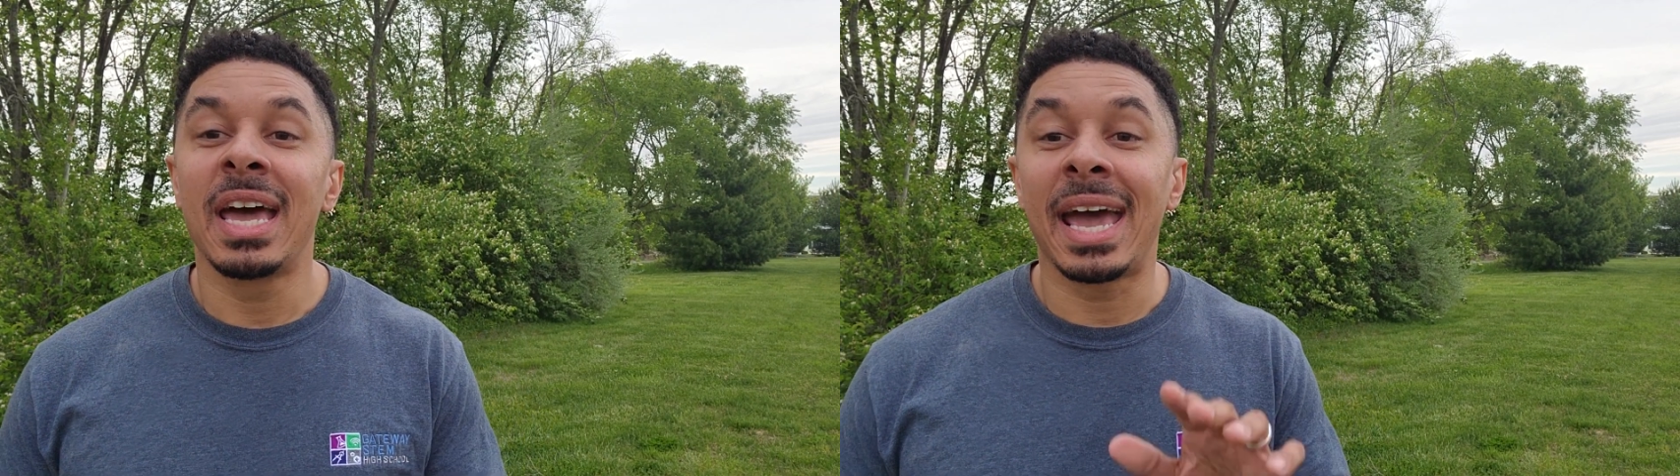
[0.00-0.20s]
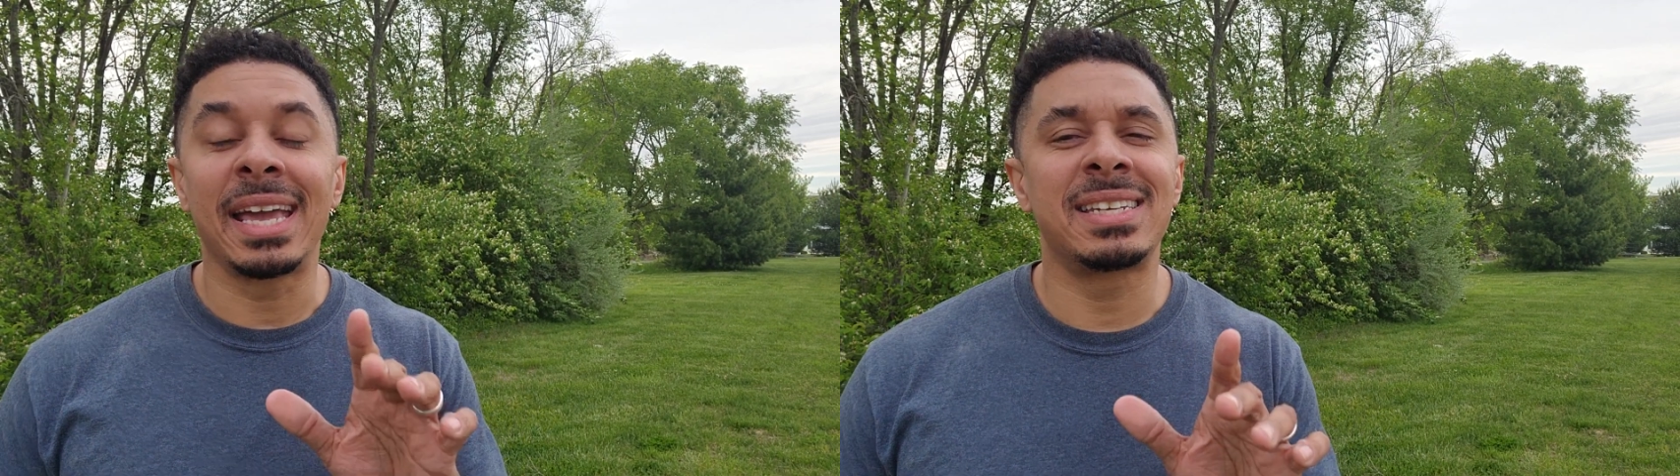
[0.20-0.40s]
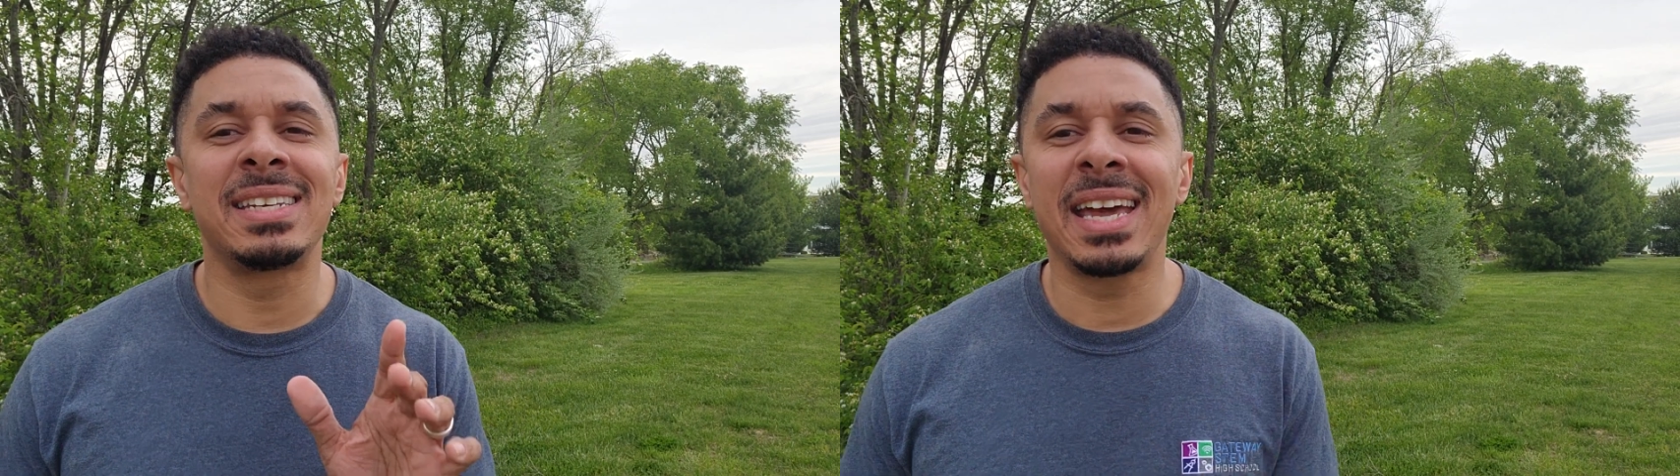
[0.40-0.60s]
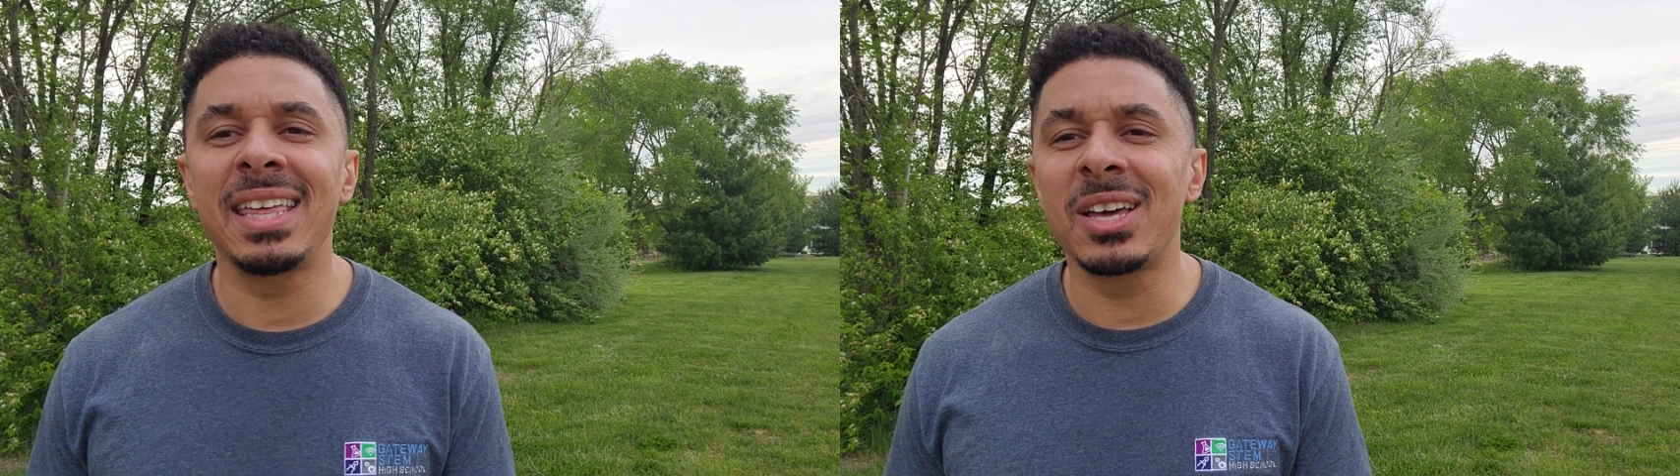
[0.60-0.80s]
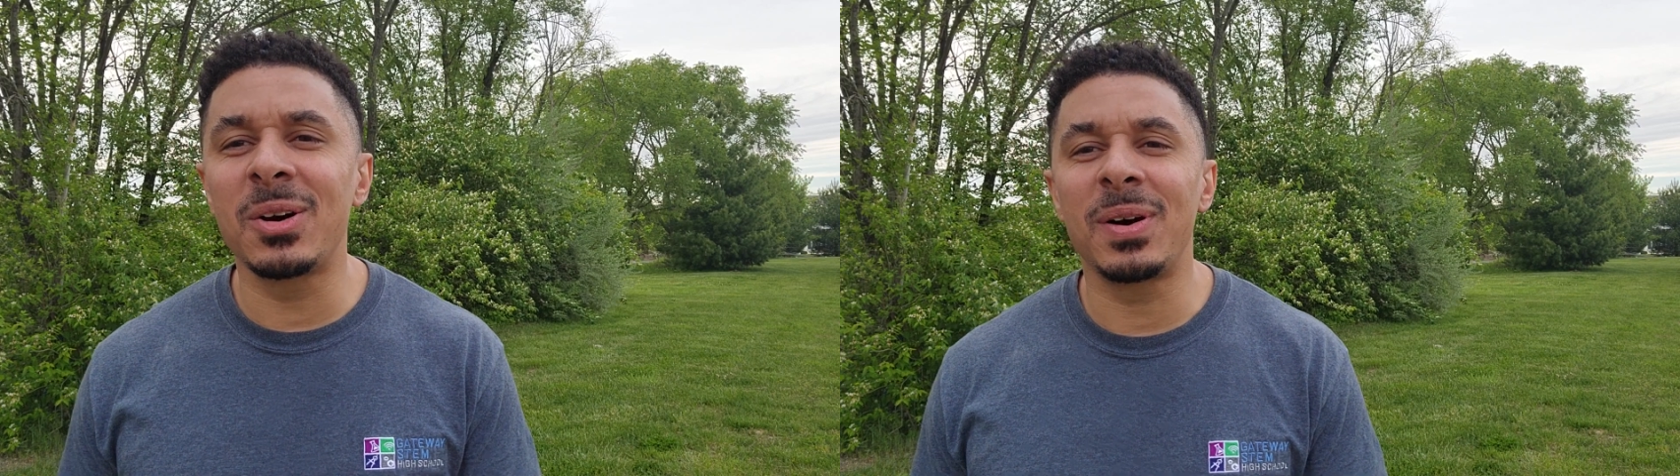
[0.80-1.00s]
Hey, today
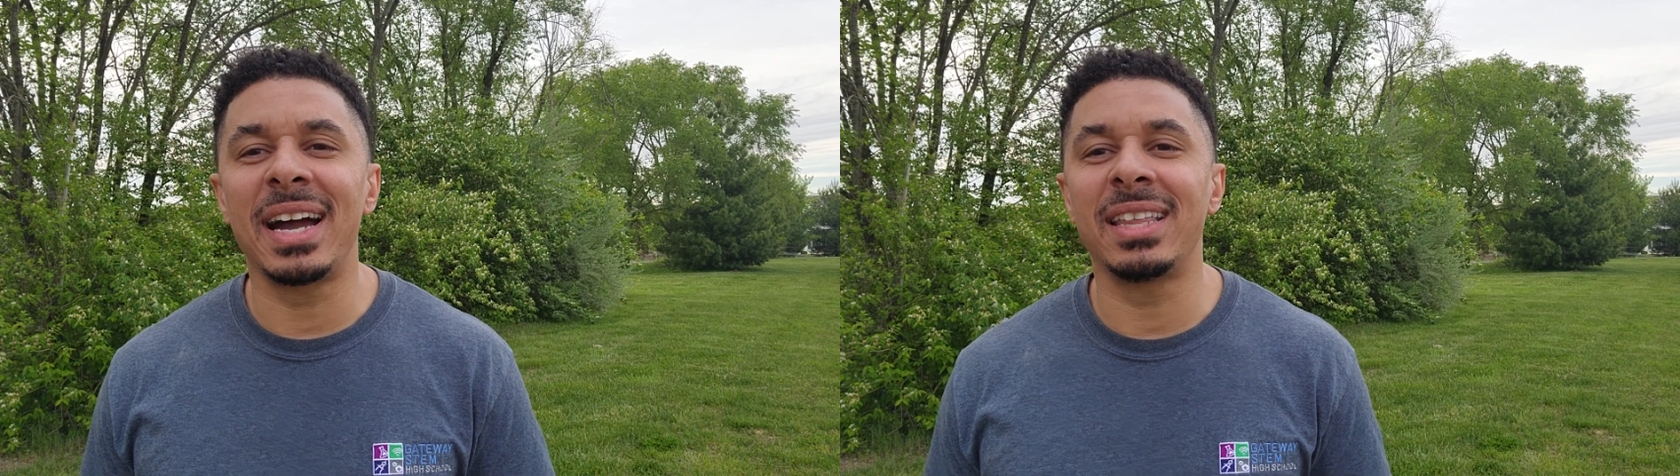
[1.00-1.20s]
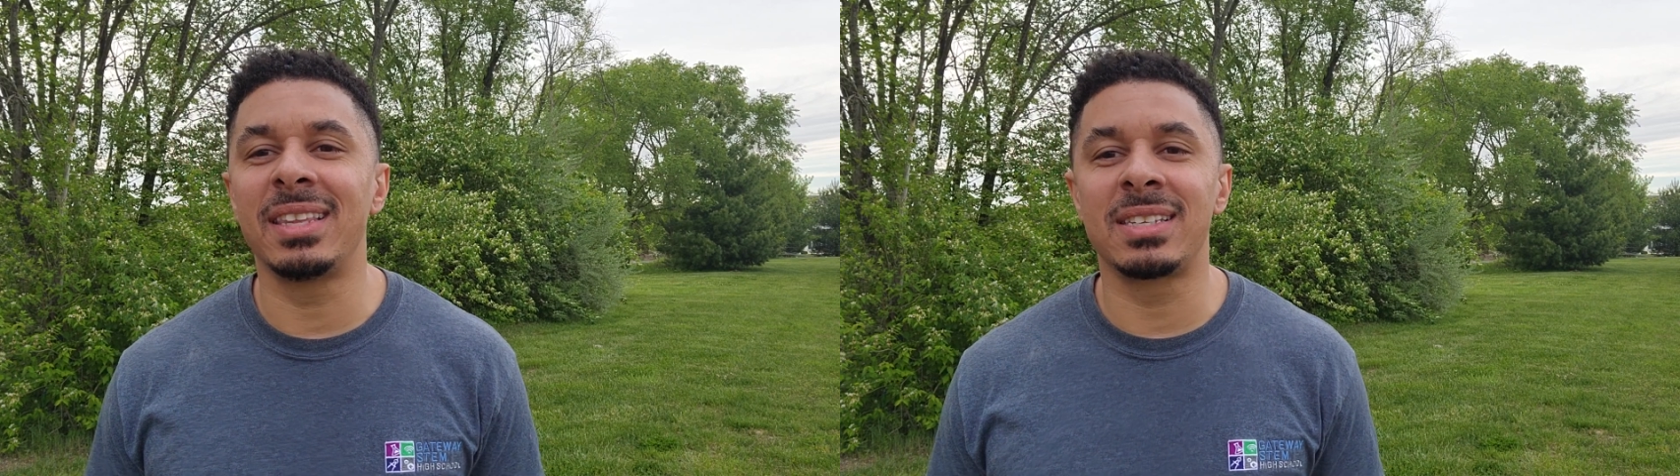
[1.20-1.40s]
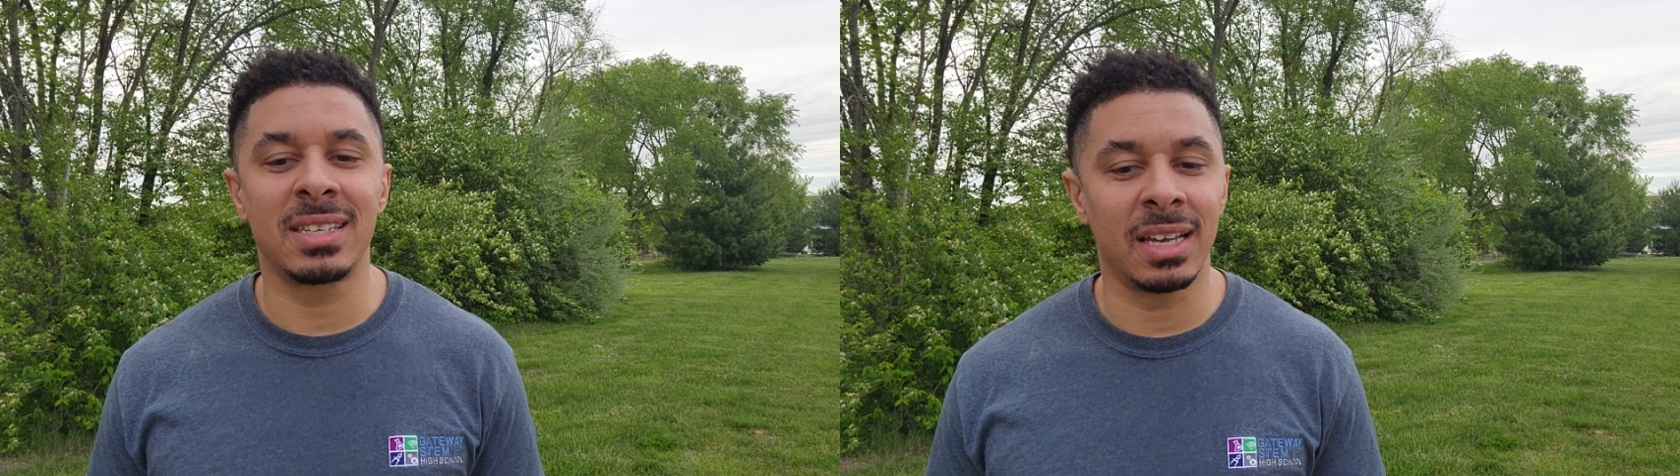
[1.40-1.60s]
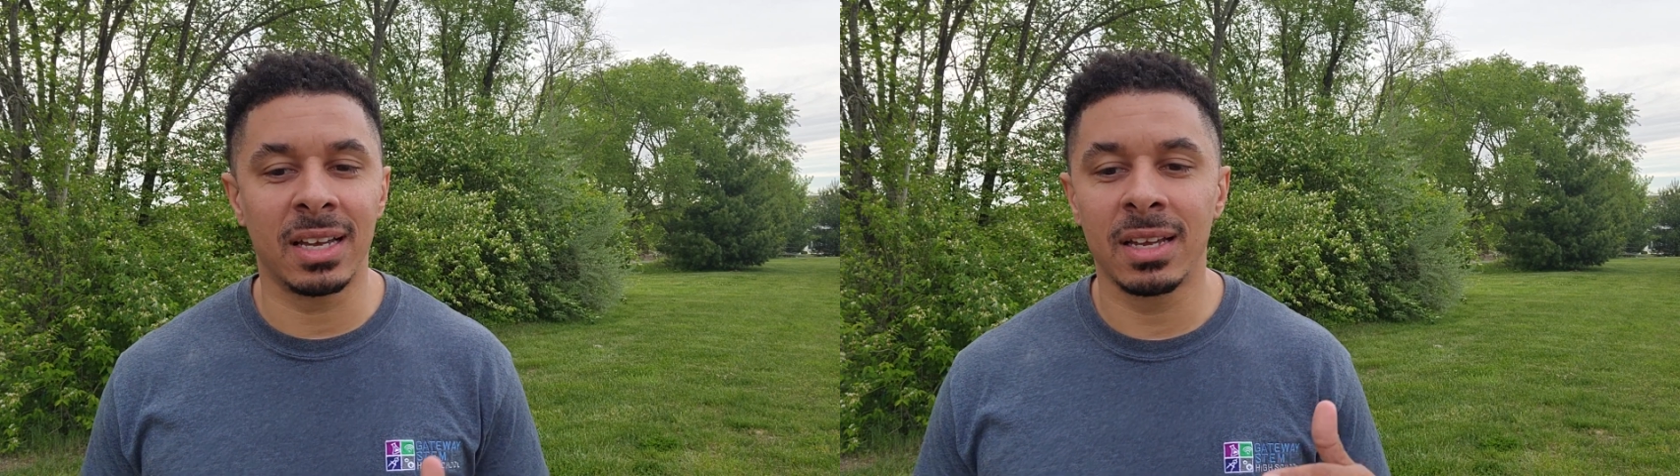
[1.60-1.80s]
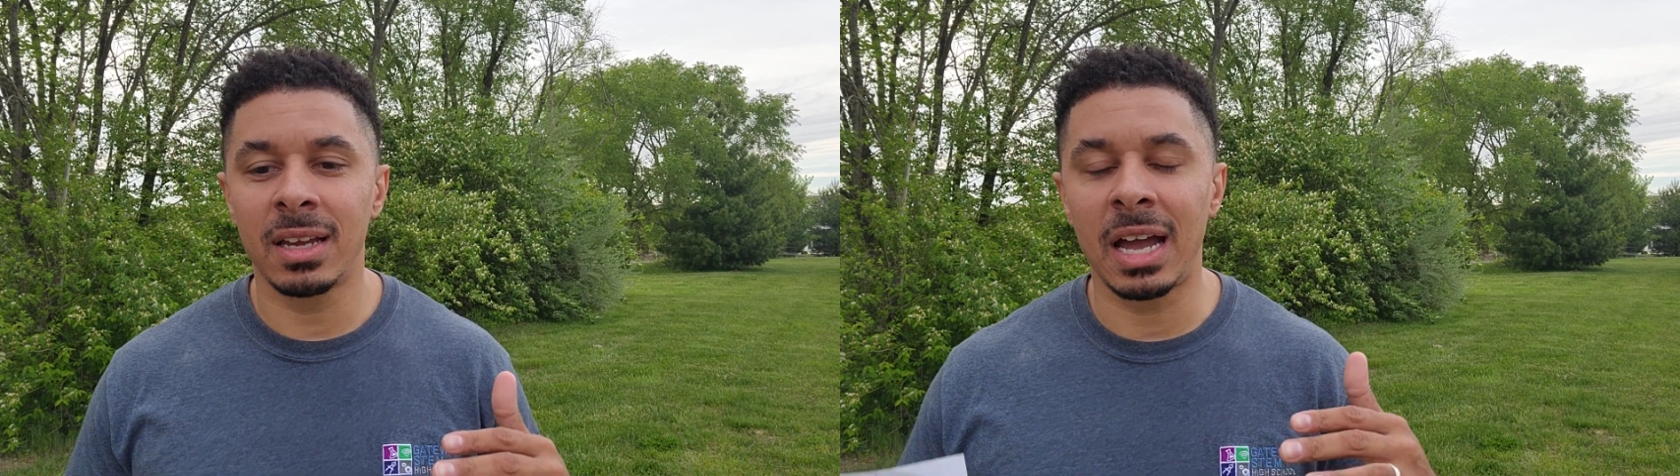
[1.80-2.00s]
though, I had
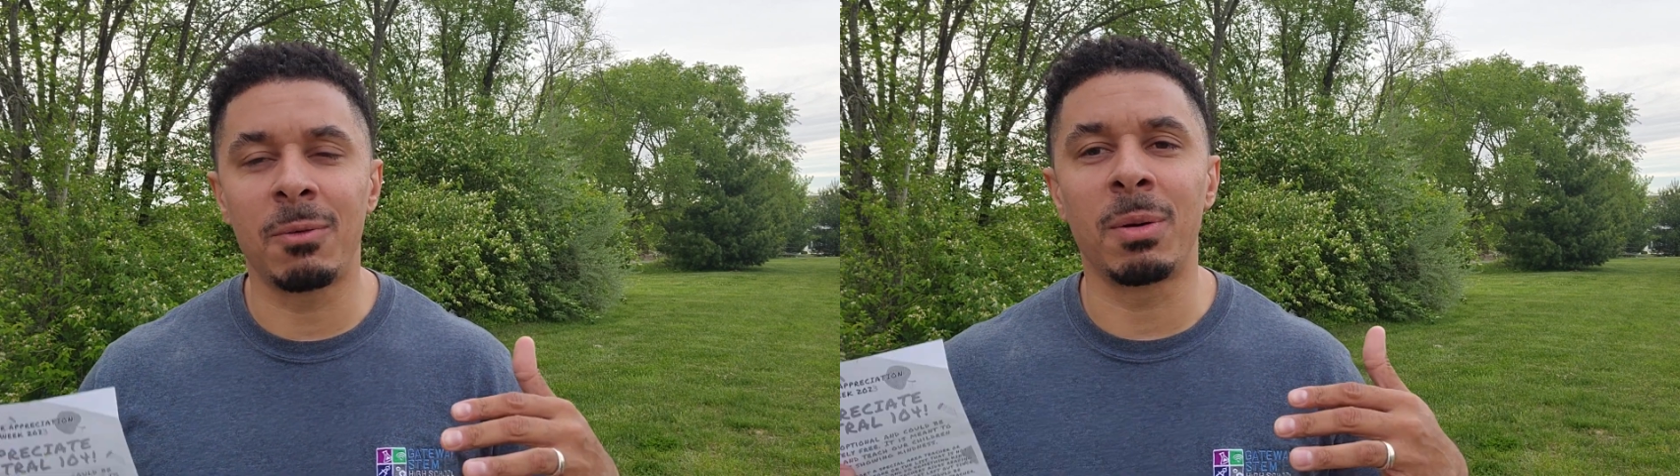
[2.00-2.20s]
one